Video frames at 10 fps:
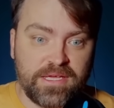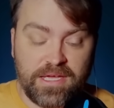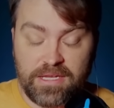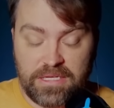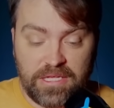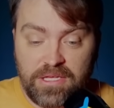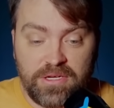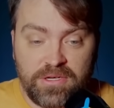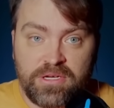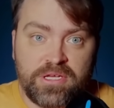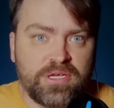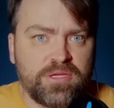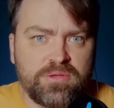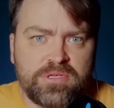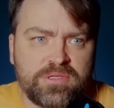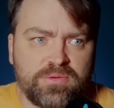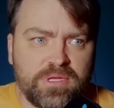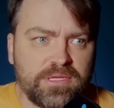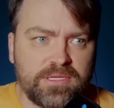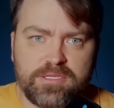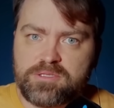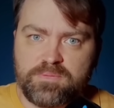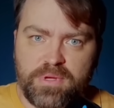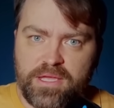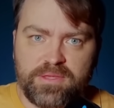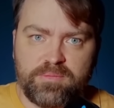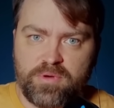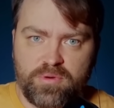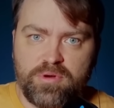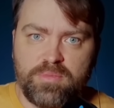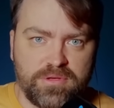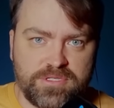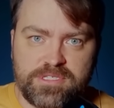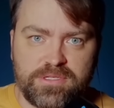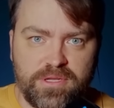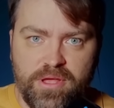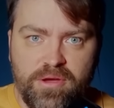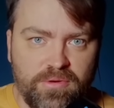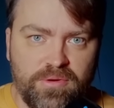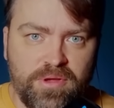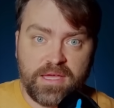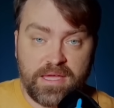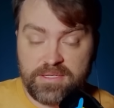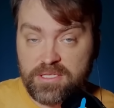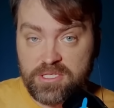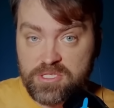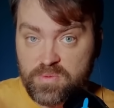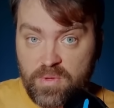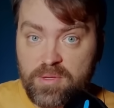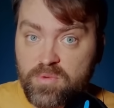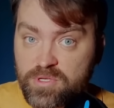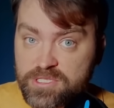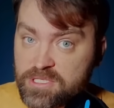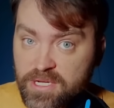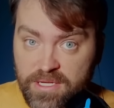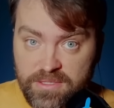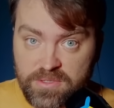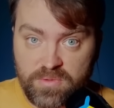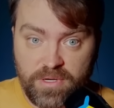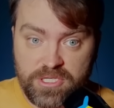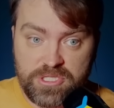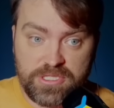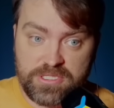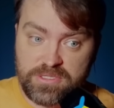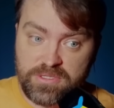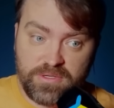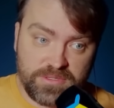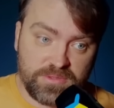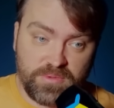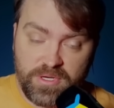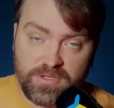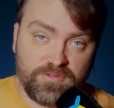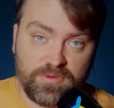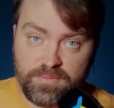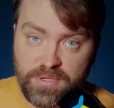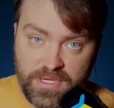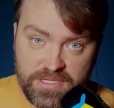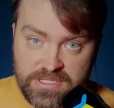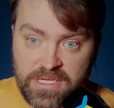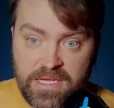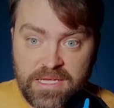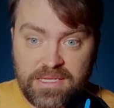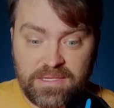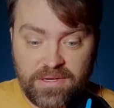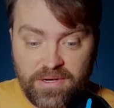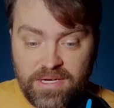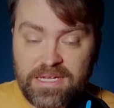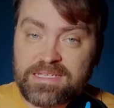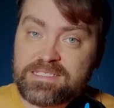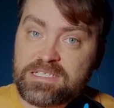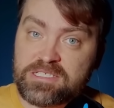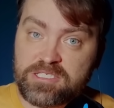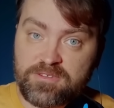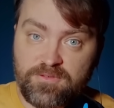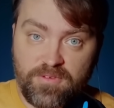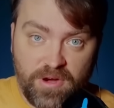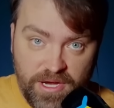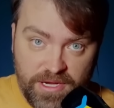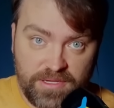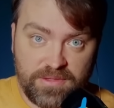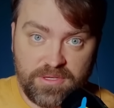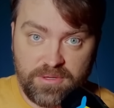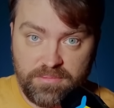And here, you don't really need to pay them rubles, no. And it is one more sign that Russia is not ready for peace. They're intensifying their